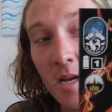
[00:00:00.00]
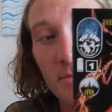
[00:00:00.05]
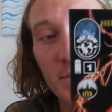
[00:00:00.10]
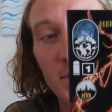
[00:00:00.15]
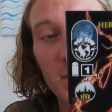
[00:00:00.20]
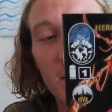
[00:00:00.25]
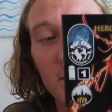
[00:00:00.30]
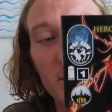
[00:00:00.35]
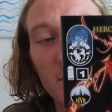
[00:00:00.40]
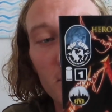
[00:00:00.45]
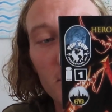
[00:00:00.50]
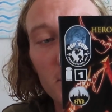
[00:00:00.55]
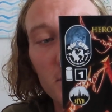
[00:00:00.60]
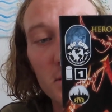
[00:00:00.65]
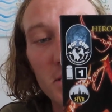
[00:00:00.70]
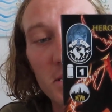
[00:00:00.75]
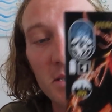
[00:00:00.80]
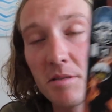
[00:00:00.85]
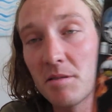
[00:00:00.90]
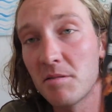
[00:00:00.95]

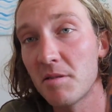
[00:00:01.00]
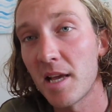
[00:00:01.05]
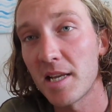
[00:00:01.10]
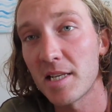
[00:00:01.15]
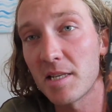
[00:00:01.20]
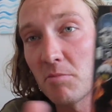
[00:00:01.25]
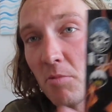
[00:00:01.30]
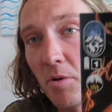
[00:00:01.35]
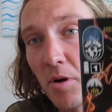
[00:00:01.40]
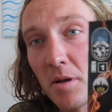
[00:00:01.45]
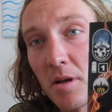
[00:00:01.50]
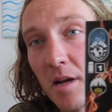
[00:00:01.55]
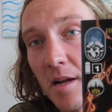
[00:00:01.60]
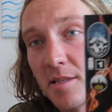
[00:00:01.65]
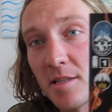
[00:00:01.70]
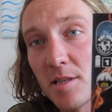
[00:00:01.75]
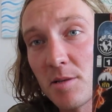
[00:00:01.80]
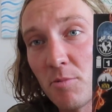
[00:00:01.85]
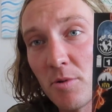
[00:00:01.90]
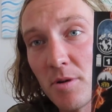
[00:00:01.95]
because that's what I
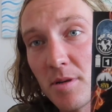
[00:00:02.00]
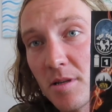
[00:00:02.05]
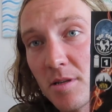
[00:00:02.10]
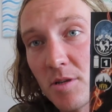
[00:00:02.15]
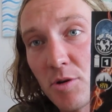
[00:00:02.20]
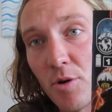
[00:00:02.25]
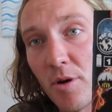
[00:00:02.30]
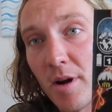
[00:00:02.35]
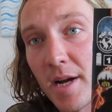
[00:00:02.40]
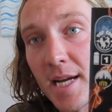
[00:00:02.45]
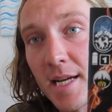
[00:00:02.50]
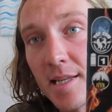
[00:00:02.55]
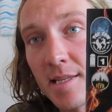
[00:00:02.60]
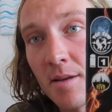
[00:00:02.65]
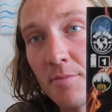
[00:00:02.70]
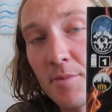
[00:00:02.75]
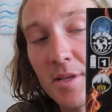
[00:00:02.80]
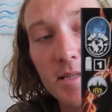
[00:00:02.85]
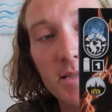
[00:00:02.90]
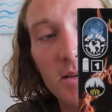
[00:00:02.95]
just wanted to try out
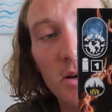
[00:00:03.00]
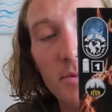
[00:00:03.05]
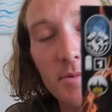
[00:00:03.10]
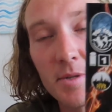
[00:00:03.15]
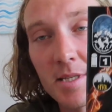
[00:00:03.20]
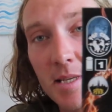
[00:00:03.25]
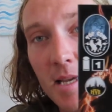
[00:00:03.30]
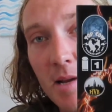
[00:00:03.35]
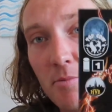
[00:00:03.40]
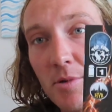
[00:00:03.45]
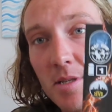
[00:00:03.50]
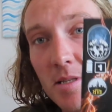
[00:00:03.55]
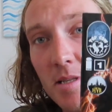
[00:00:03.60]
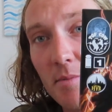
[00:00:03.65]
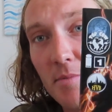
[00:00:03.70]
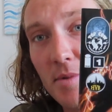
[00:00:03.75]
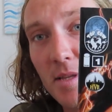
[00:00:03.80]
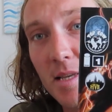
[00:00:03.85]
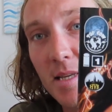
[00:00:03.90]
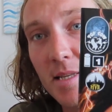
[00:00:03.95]
some of these comics, see what
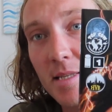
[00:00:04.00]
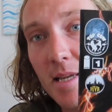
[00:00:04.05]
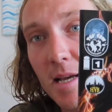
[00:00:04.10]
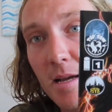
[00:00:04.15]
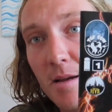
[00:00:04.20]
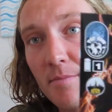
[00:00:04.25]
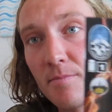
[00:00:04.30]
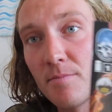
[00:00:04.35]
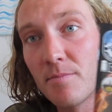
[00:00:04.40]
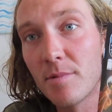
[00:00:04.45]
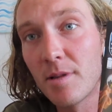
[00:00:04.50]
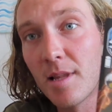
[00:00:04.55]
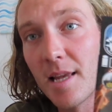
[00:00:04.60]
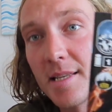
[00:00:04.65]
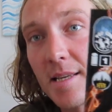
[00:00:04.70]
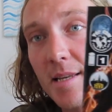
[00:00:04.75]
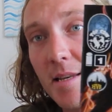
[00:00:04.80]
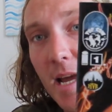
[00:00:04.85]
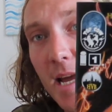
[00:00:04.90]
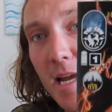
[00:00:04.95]
some of these
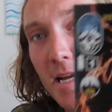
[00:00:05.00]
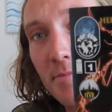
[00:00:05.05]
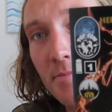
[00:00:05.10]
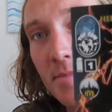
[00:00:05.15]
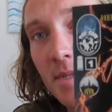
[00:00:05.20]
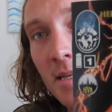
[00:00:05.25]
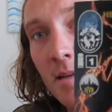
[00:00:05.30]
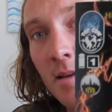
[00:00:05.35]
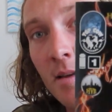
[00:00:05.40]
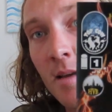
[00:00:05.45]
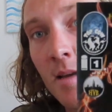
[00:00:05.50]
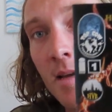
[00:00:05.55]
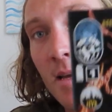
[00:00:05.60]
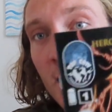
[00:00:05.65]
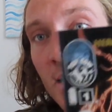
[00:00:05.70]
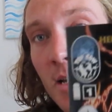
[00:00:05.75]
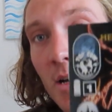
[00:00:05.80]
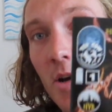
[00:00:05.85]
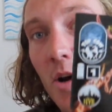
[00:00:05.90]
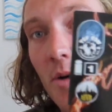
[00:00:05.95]
lesser named
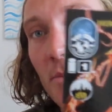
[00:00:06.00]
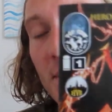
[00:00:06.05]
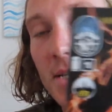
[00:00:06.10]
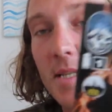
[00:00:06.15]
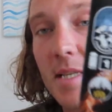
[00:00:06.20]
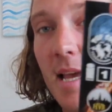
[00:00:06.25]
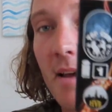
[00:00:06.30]
comics